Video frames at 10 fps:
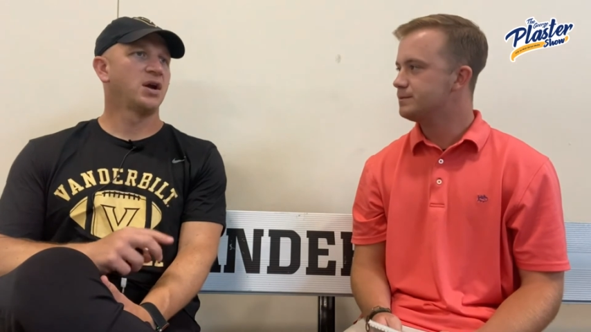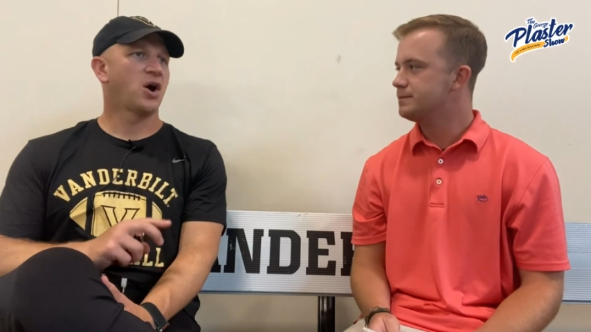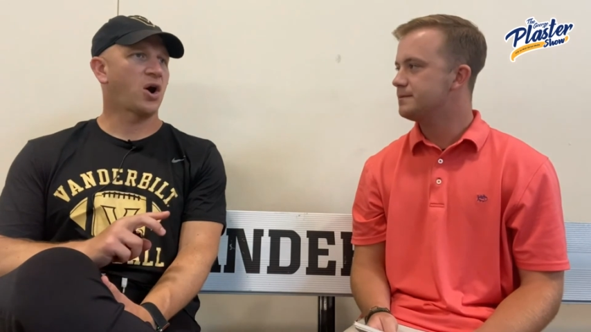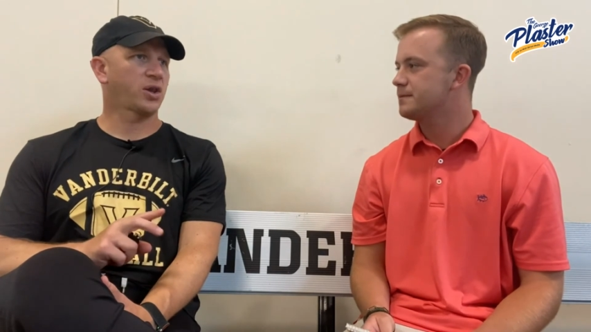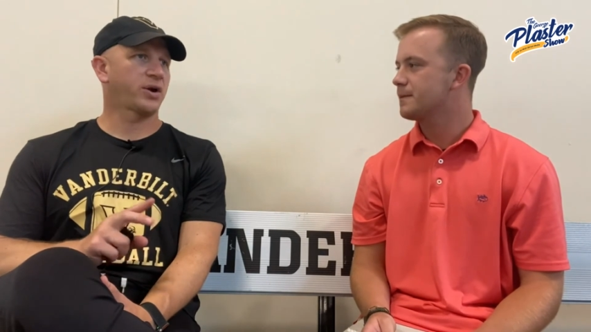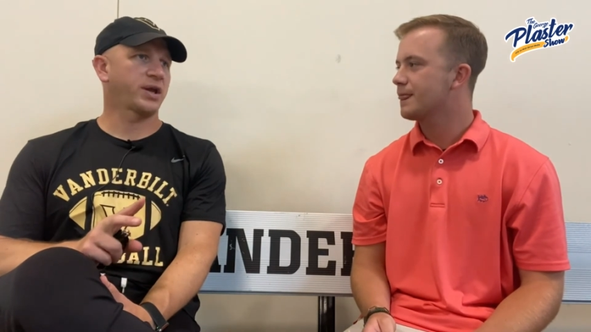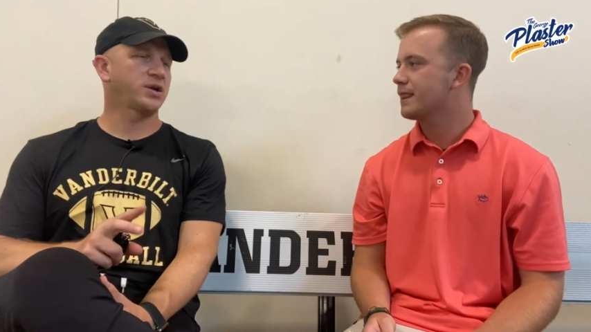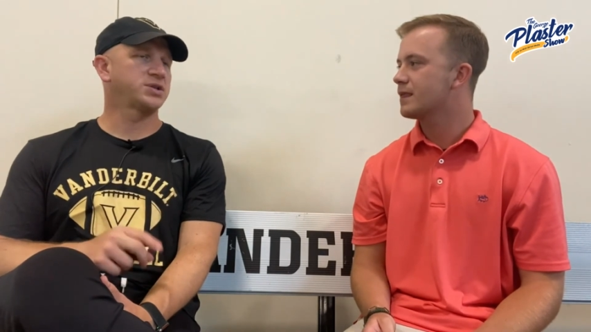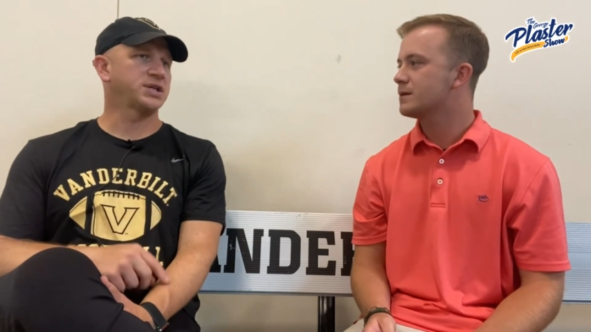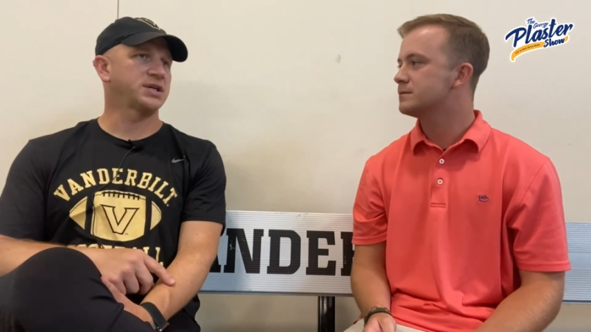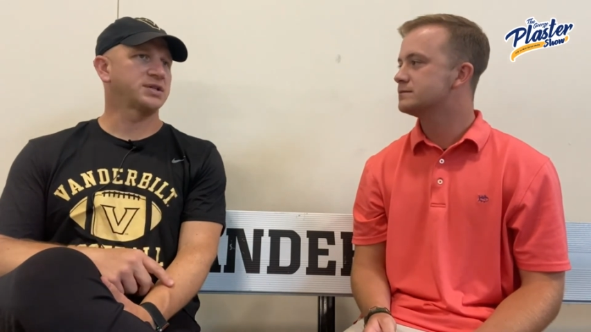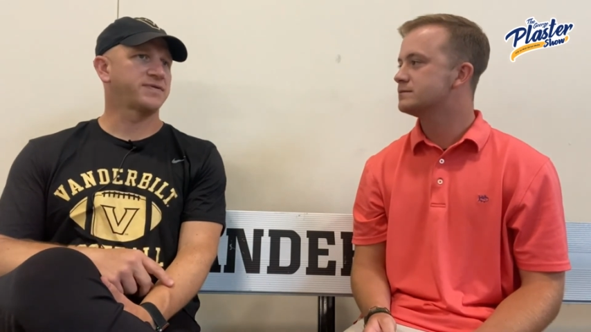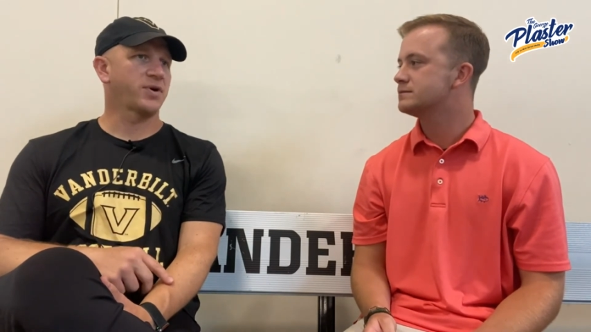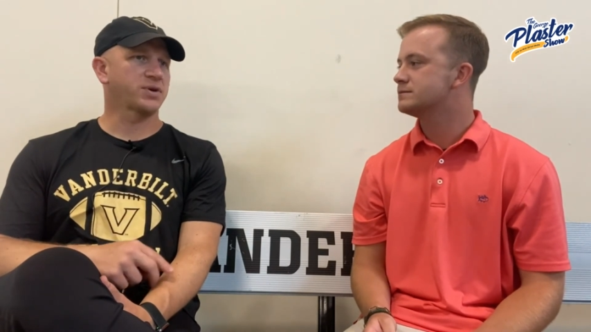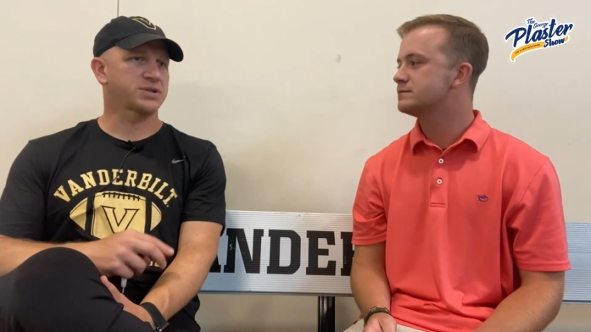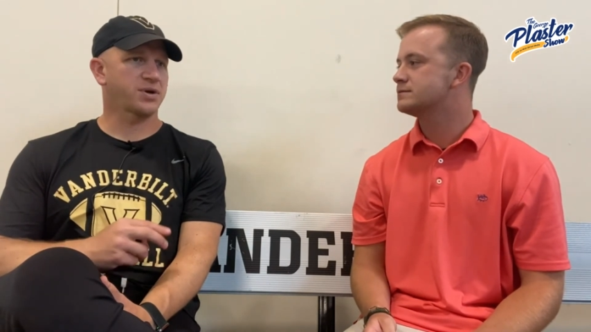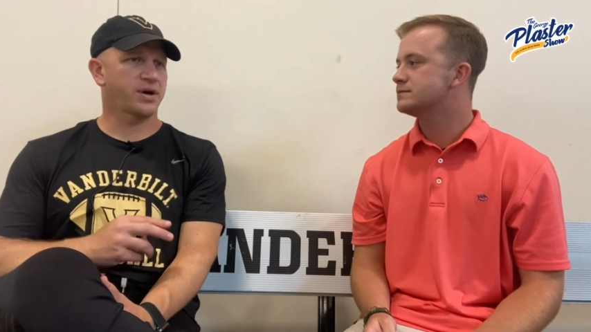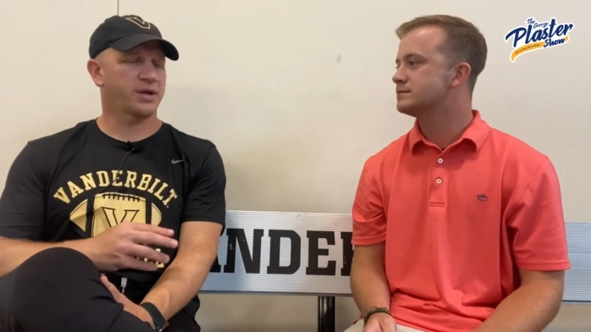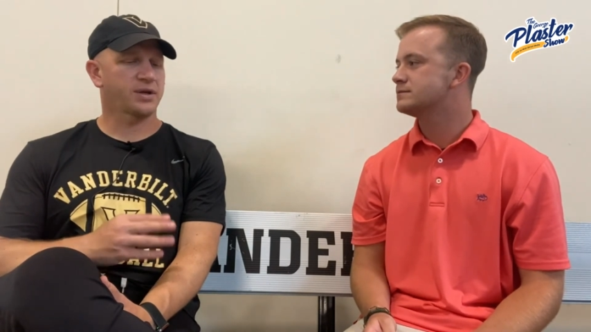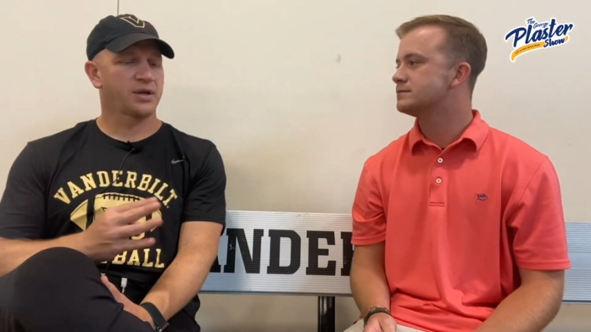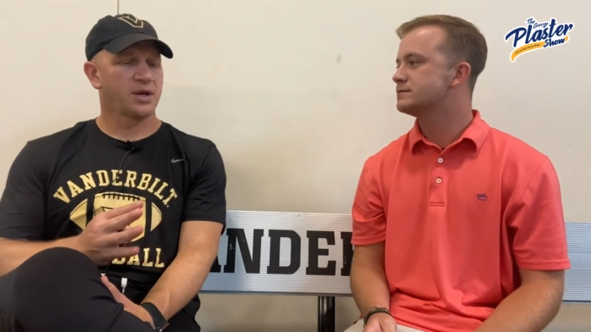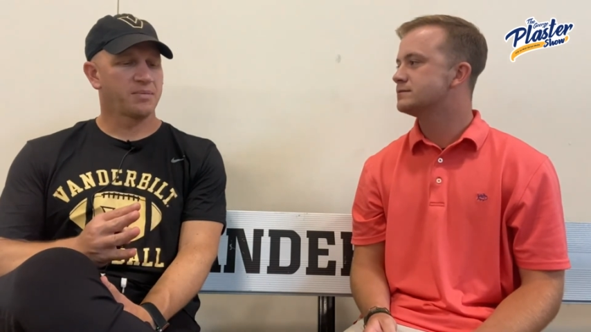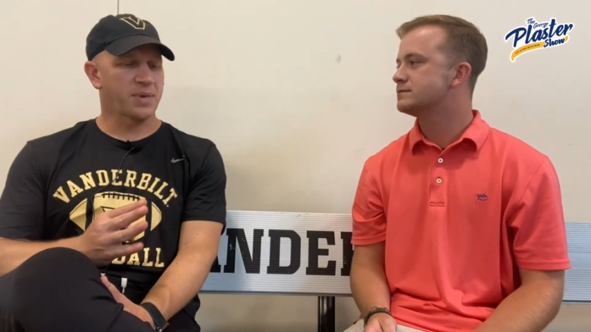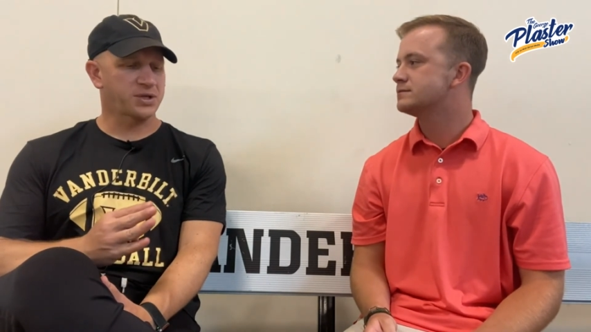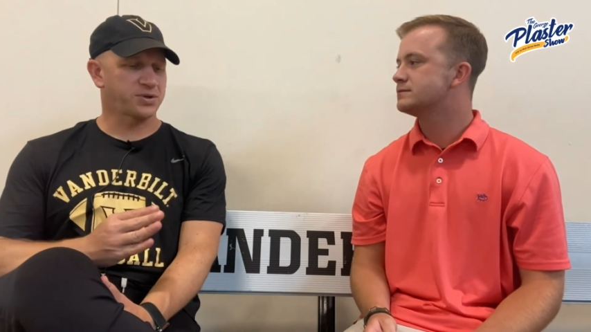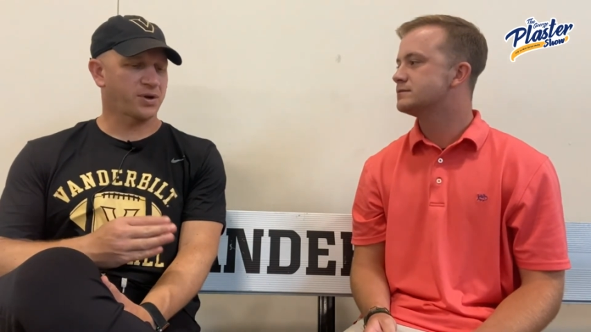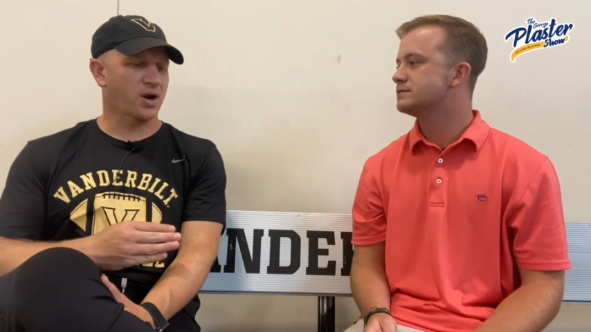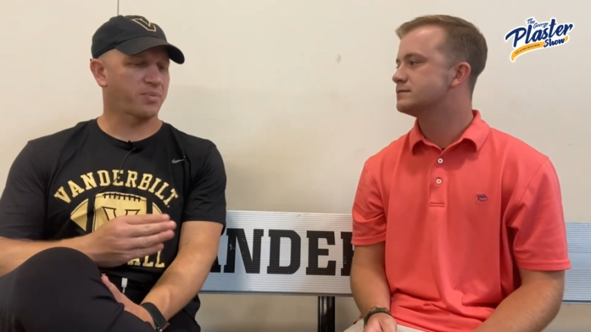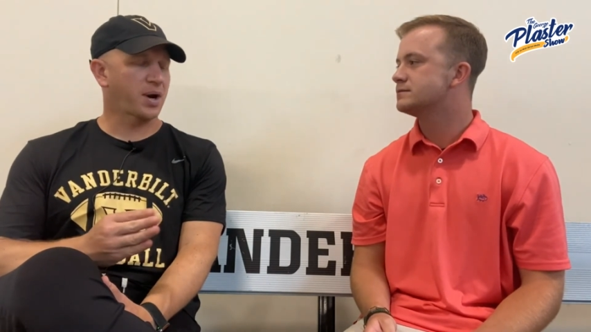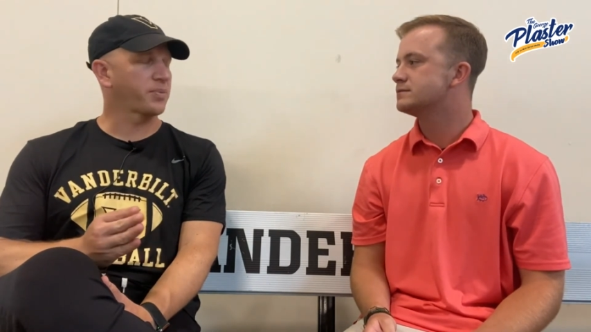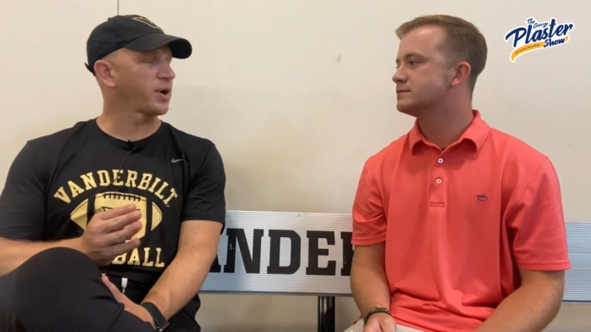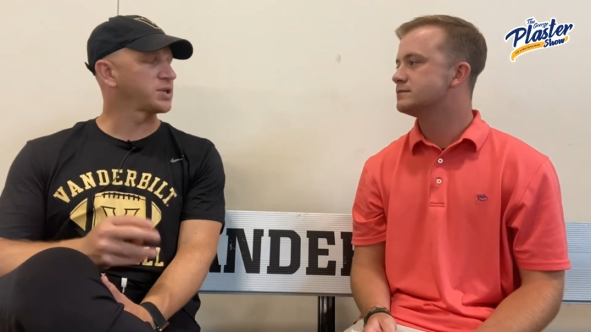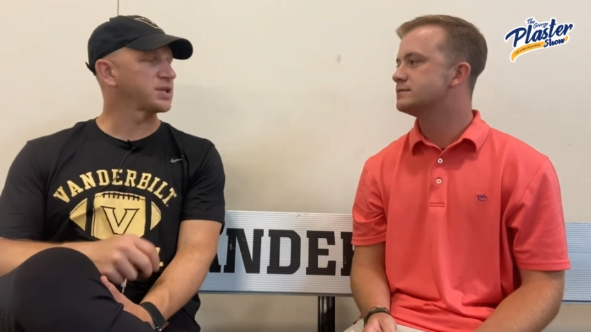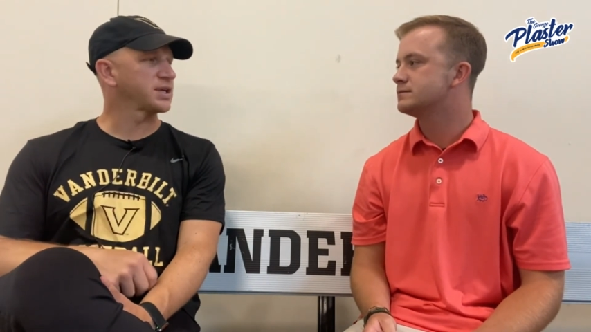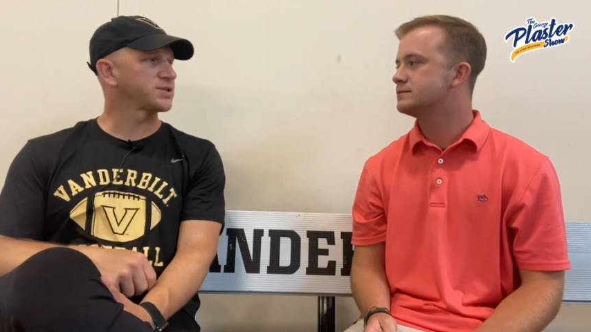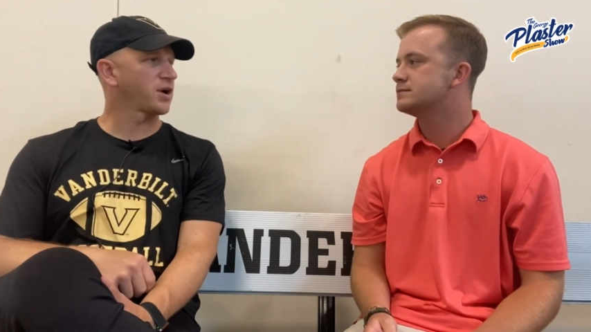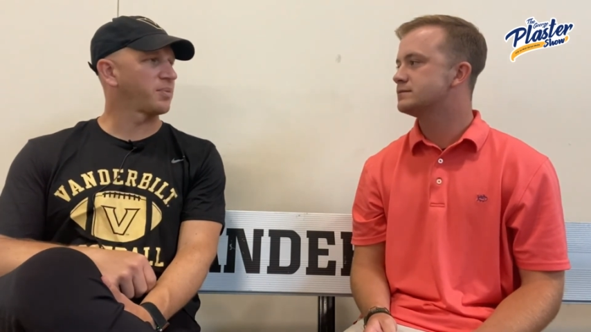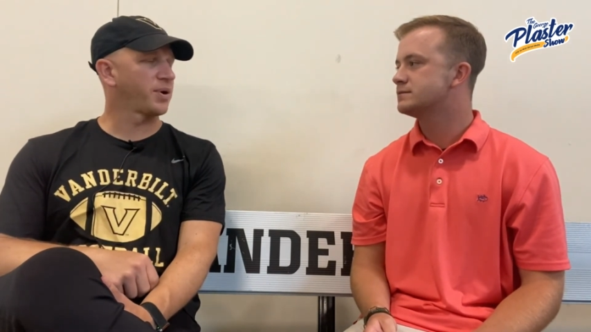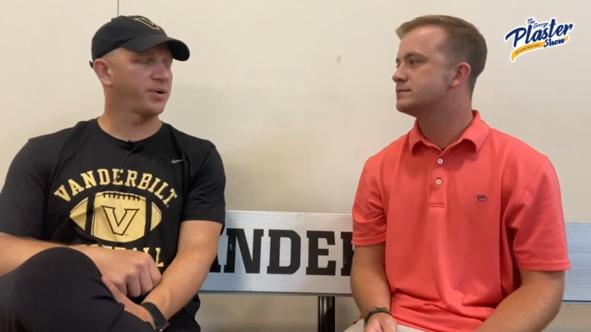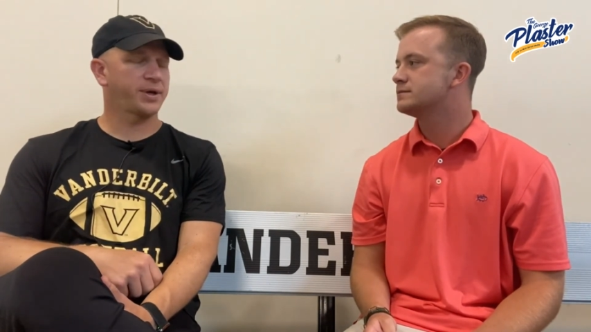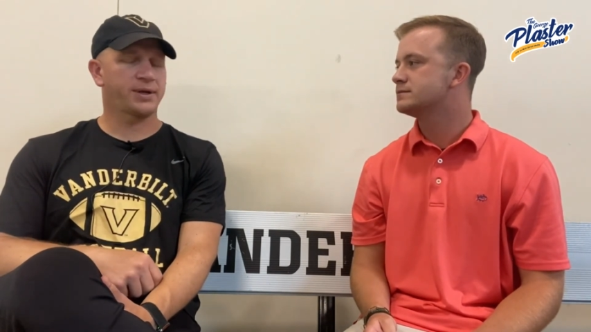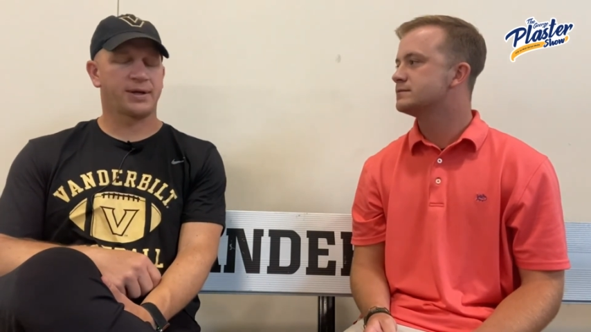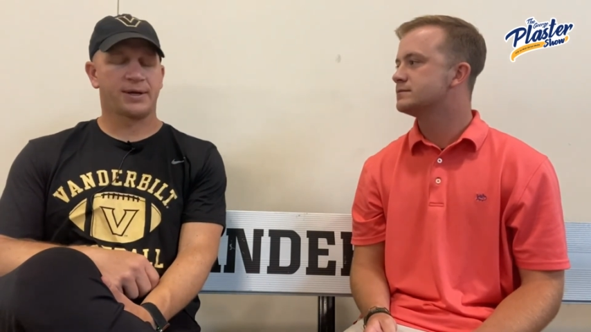Speaker 1: all our energy is focused on measuring our preparation against our opponent.